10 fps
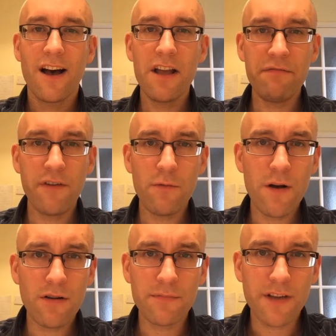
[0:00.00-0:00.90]
Hi, I'm Phil.
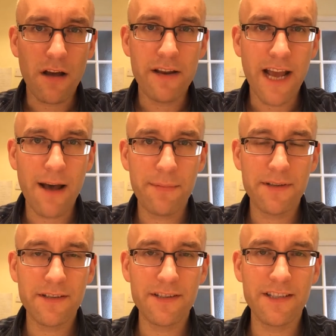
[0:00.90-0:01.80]
Welcome to Holy
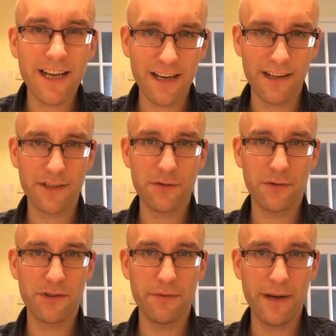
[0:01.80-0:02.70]
Habitus. Today I'd like to
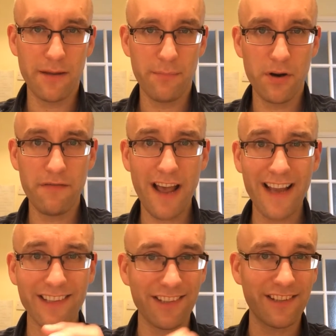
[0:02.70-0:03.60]
talk to you about the book of
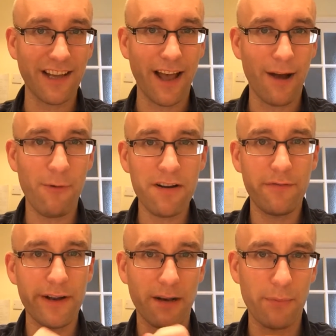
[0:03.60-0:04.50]
Esther, a
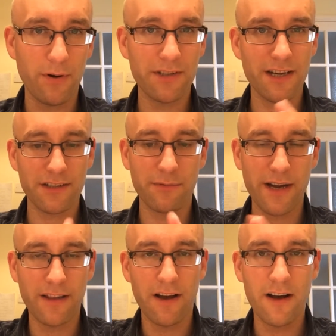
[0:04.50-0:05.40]
wonderful little book tucked
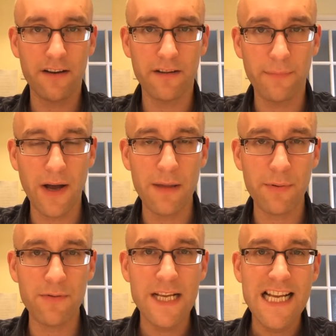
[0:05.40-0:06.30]
away in the heart of the
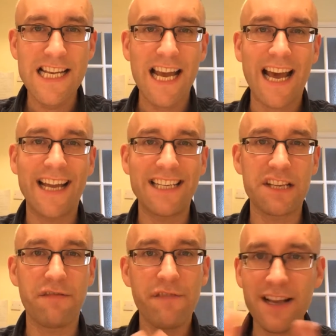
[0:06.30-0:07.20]
Bible. And
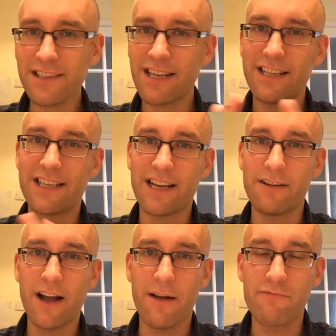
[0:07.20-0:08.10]
it's a
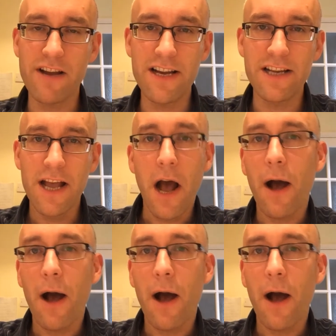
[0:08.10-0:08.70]
fascinating read.